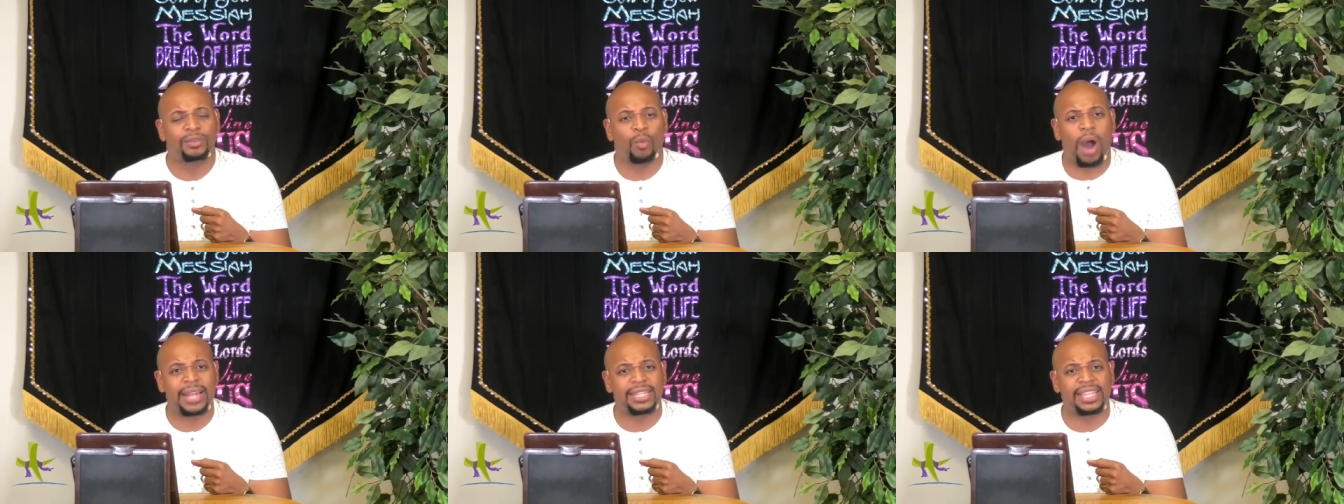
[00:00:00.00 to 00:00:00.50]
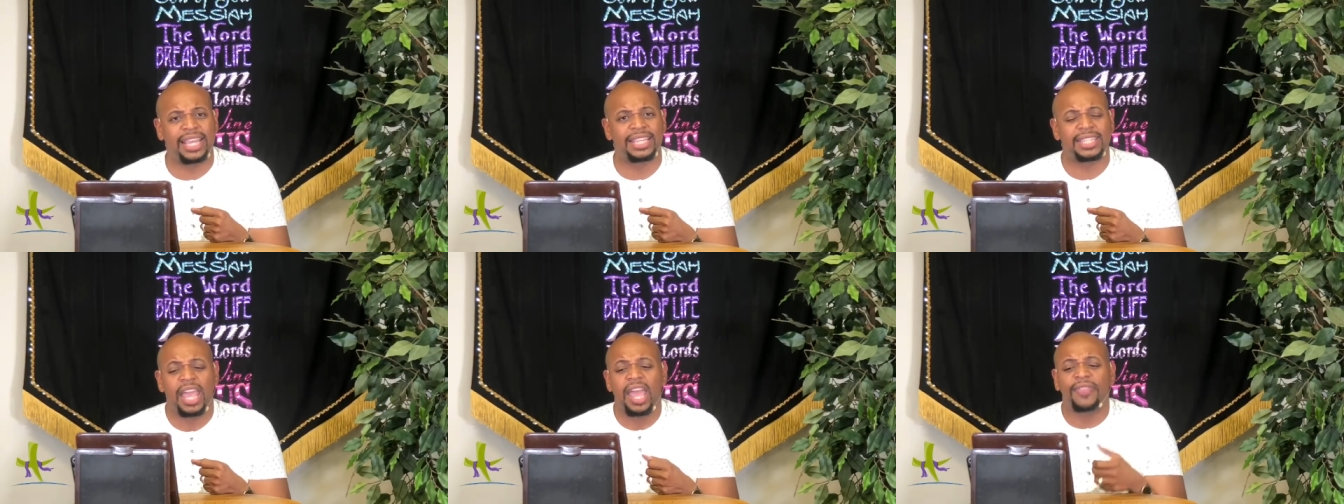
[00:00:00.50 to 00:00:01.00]
Watch
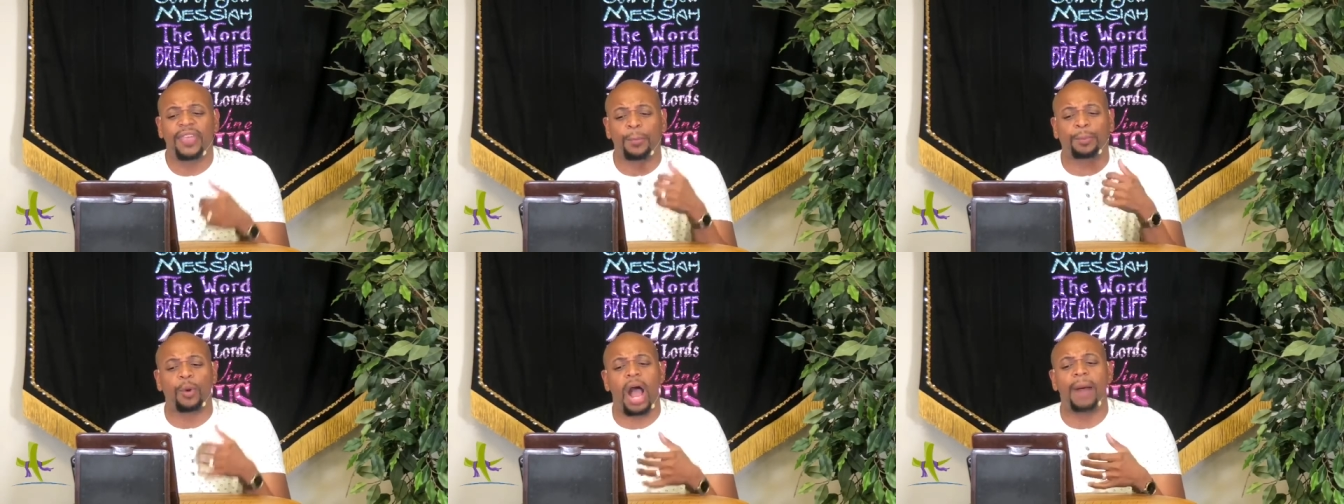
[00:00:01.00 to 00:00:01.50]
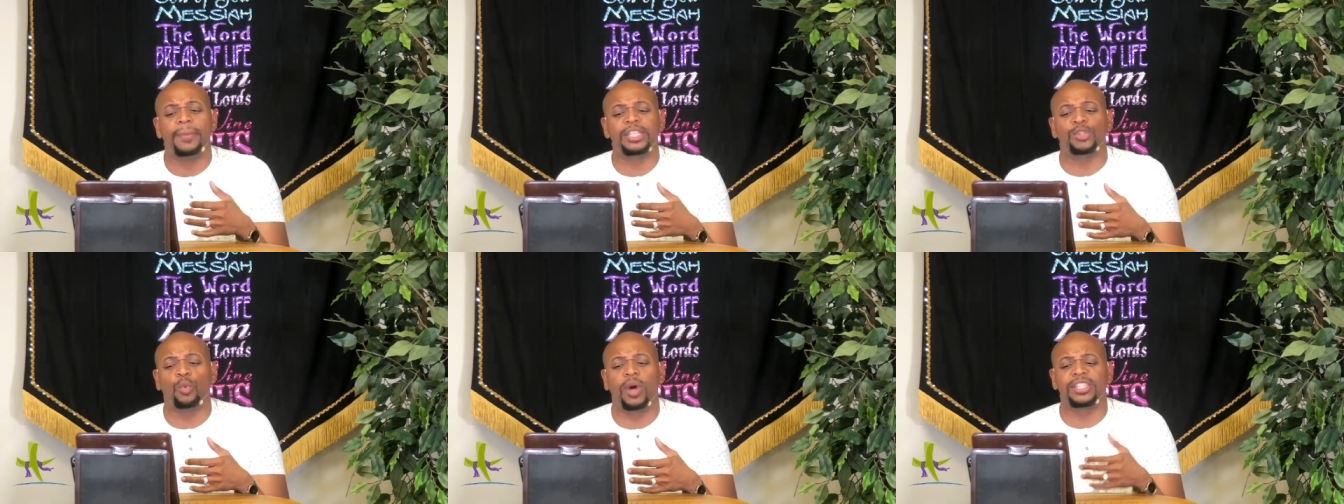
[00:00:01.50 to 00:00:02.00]
this. The
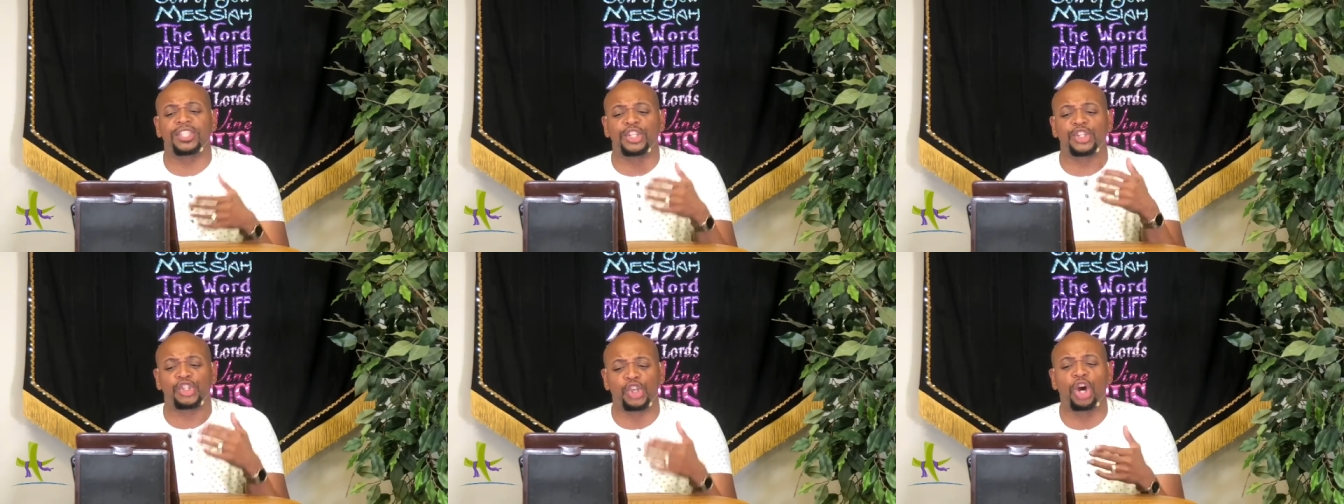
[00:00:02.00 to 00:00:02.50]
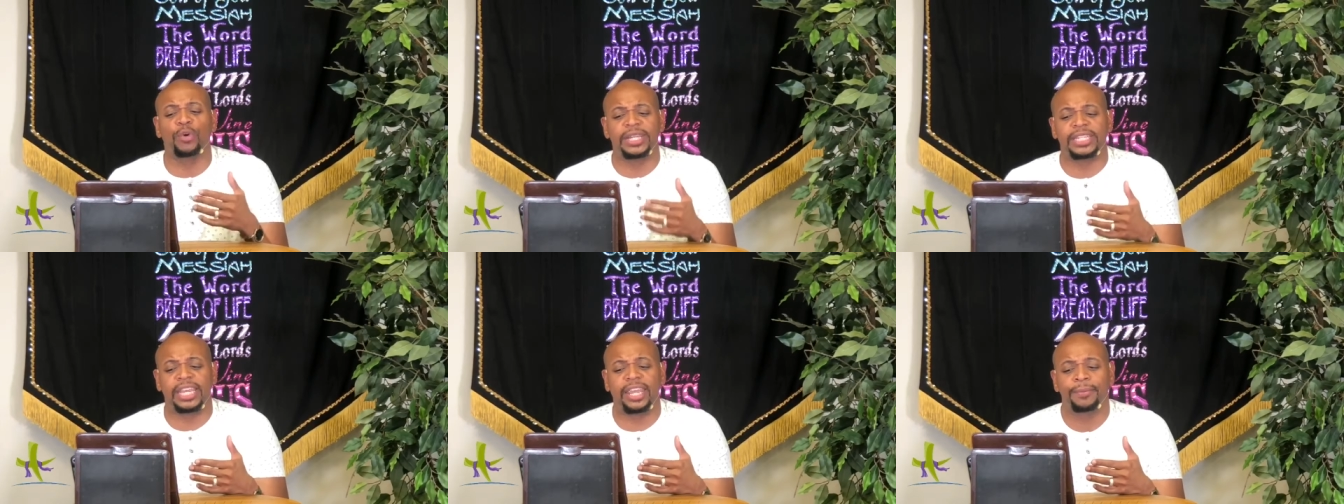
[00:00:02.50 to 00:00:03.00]
promise was the
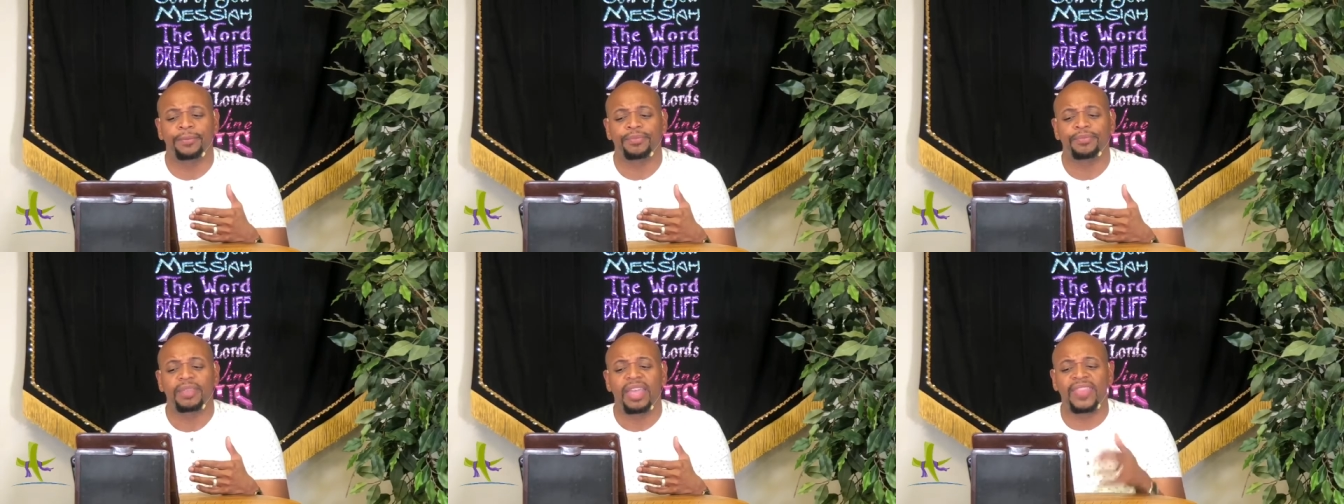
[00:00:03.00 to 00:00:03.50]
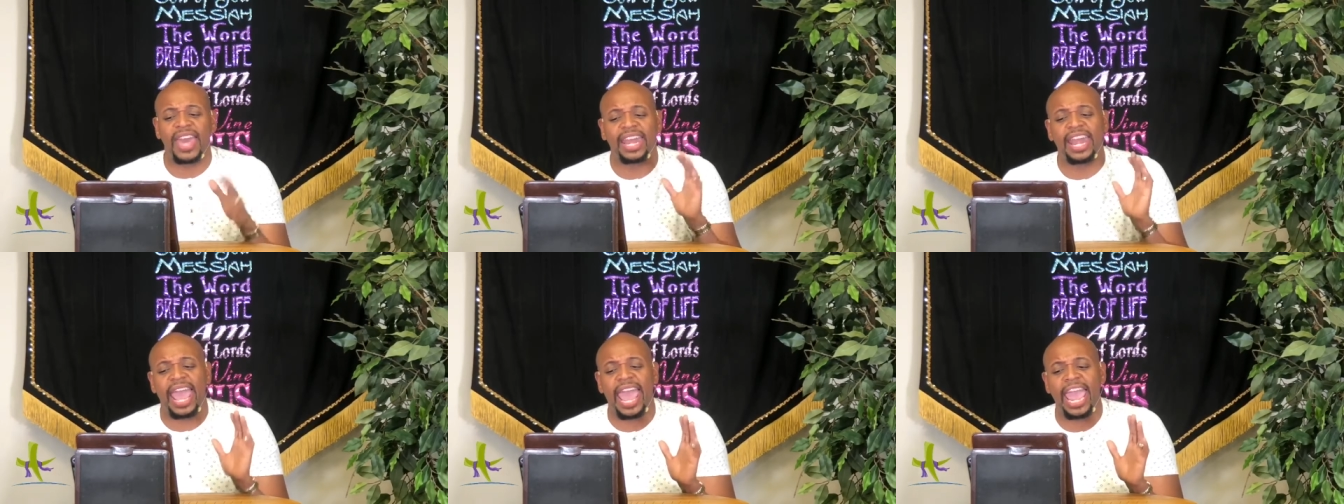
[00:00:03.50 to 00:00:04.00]
surety that
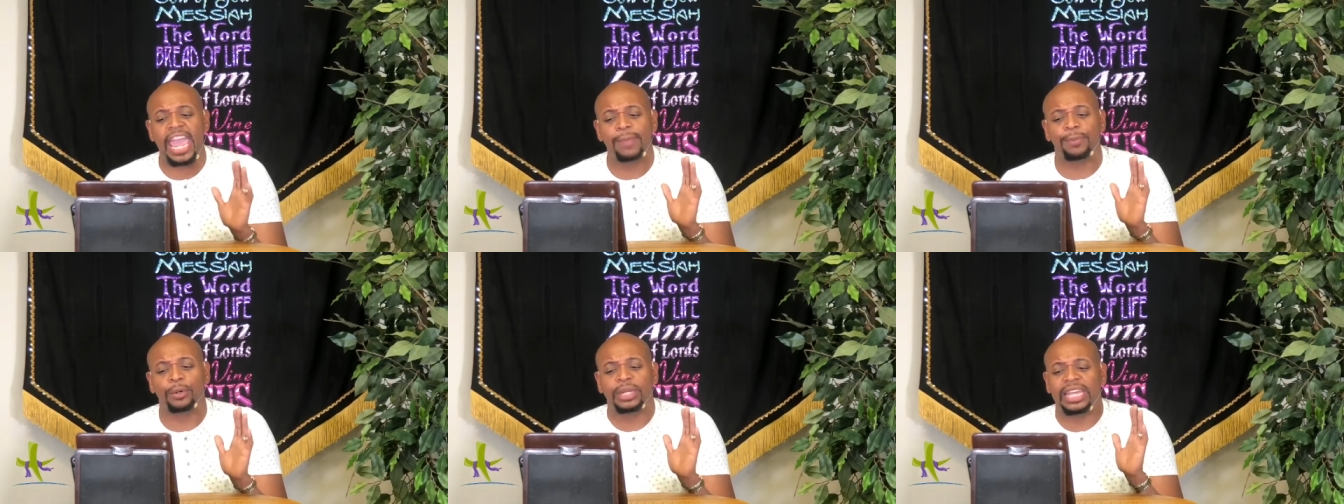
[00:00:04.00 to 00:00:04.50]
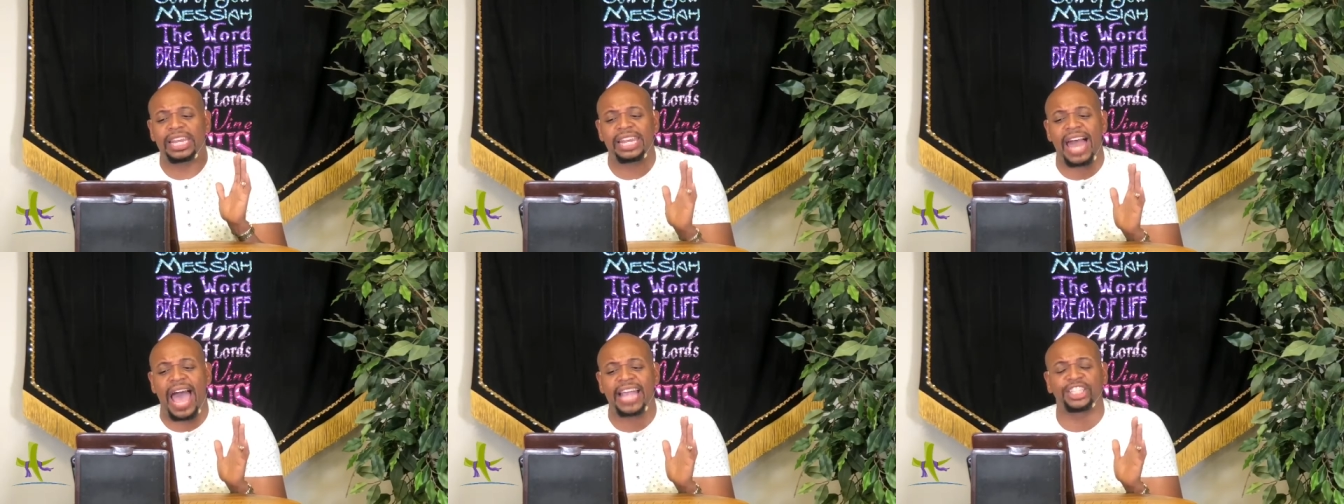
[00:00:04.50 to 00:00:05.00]
enabled
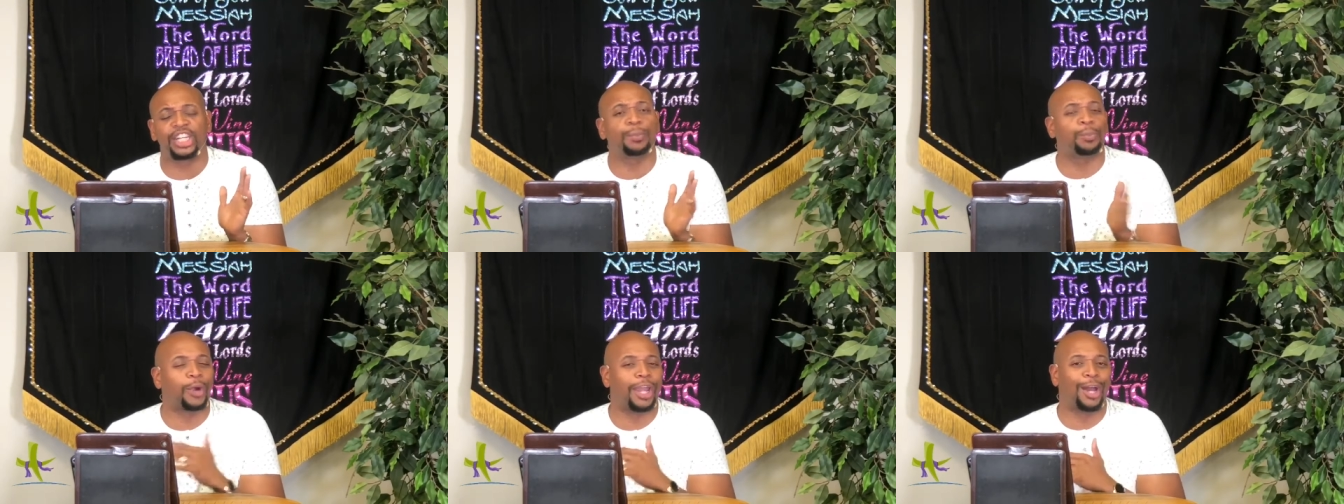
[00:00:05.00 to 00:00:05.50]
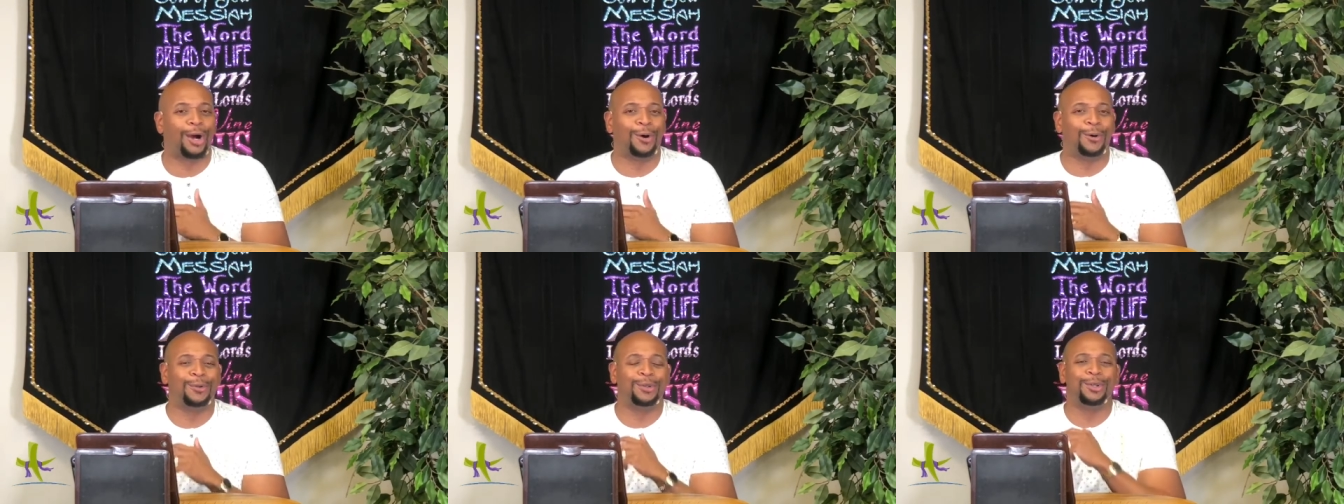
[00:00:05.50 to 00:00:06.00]
Elijah to pray on.
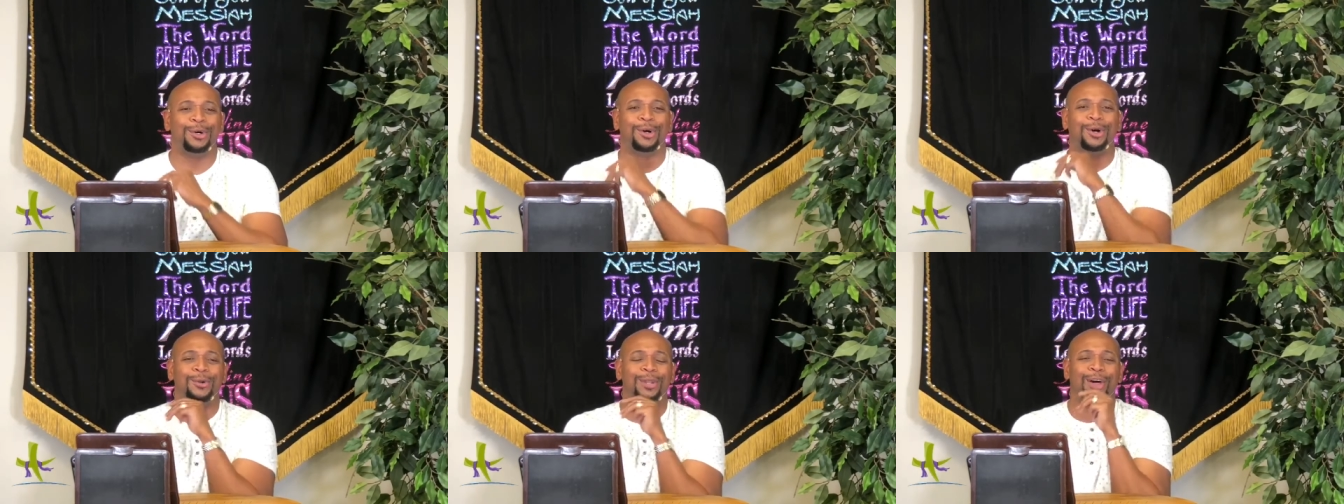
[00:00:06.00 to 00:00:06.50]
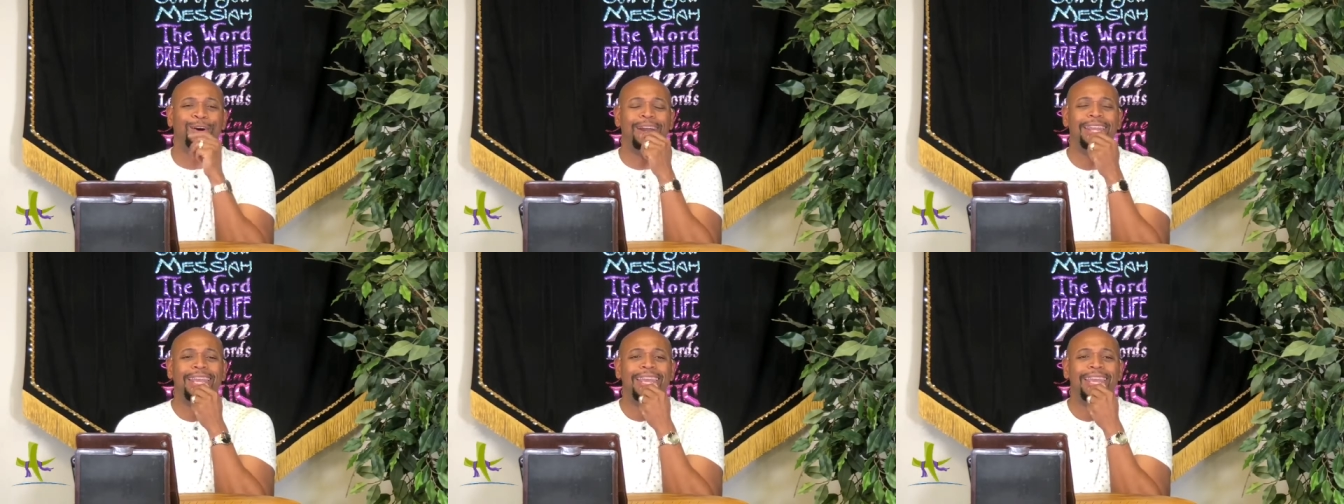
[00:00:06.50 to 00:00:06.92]
Oh, Lord.